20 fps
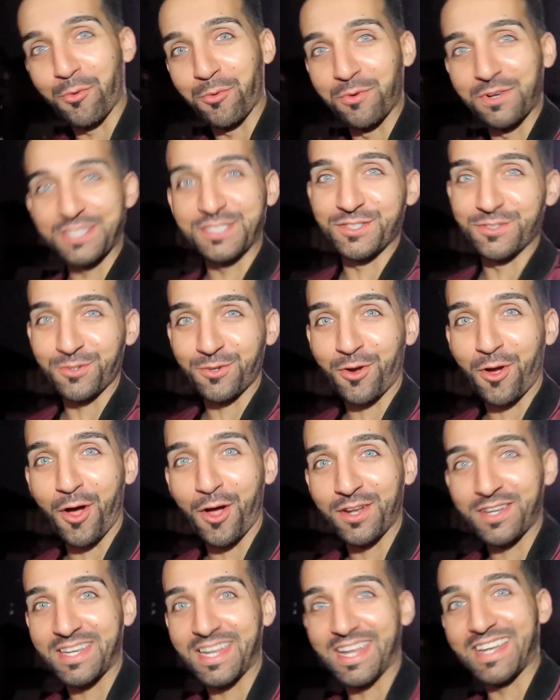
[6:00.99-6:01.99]
original
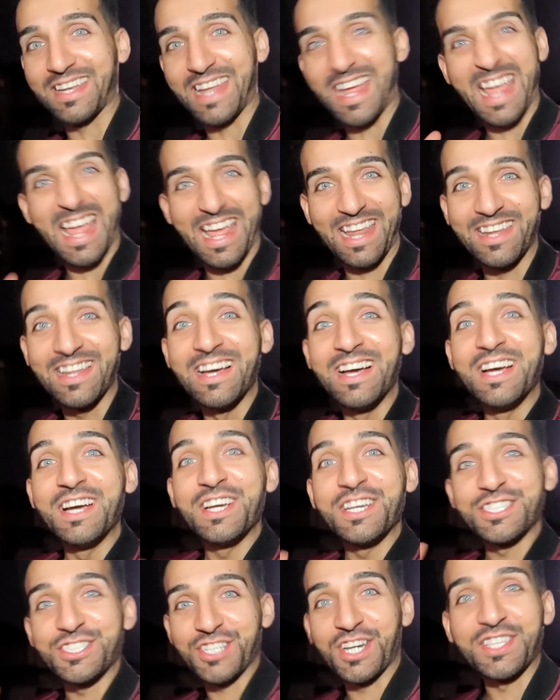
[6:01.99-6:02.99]
content, and
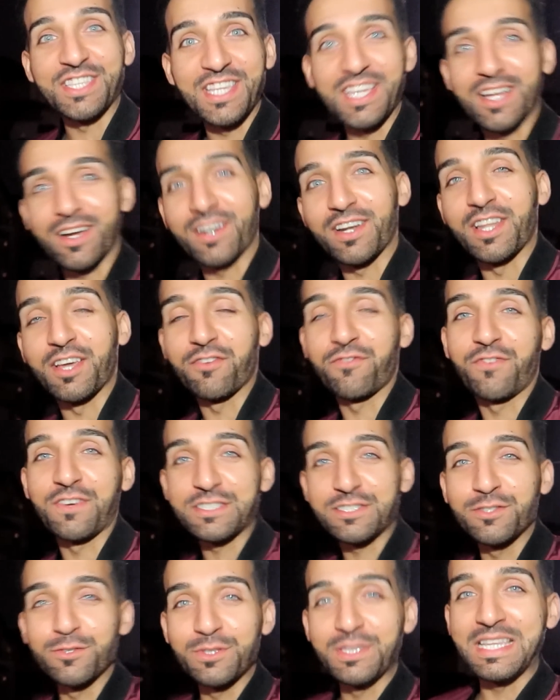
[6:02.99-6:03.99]
Shadi Karle.
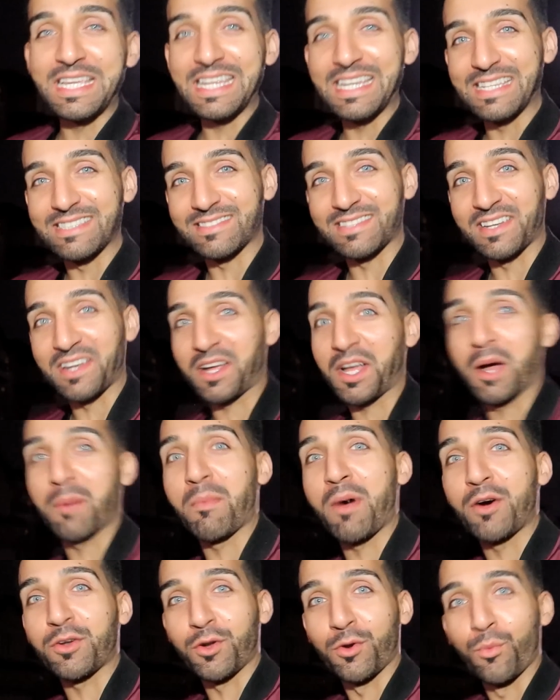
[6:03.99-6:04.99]
Fazal-ud-din is gonna
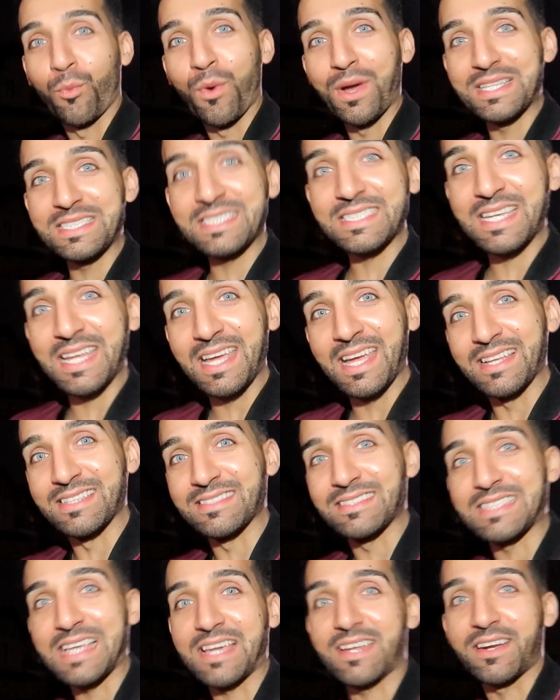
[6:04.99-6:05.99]
come out on Wednesday
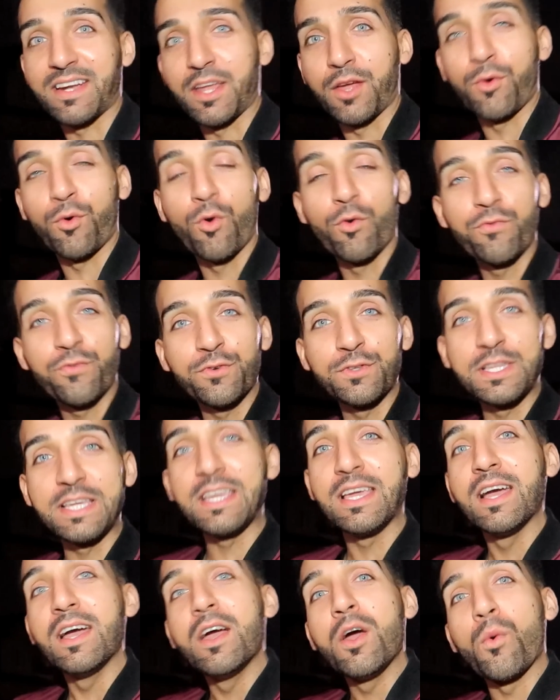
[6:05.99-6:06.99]
and Saturday.
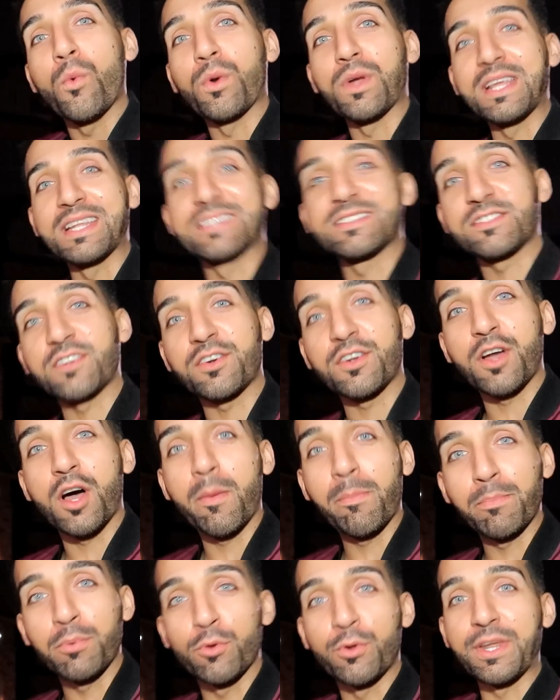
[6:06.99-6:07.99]
Hopefully, we're gonna start
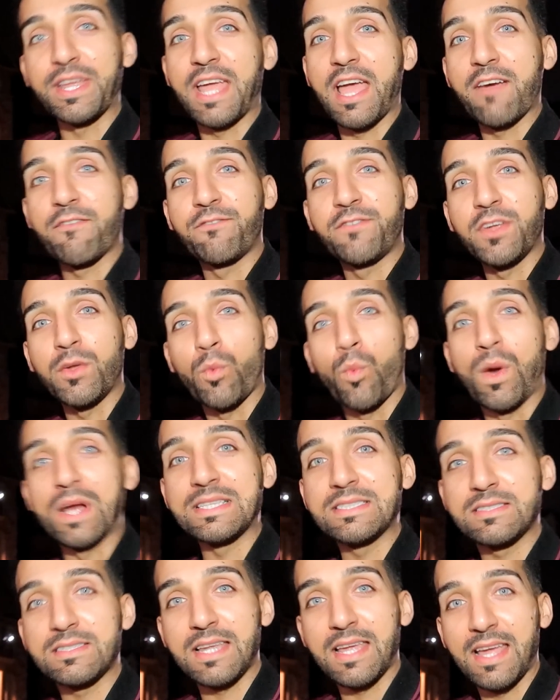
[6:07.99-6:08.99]
uploading every
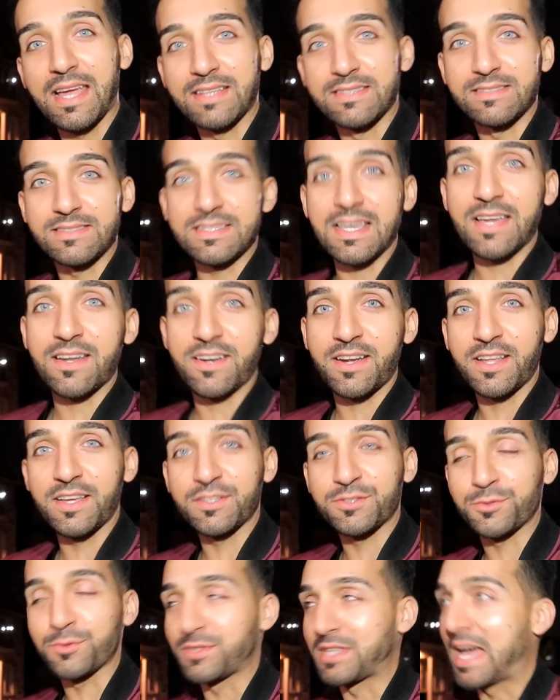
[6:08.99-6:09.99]
Wednesday and Saturday so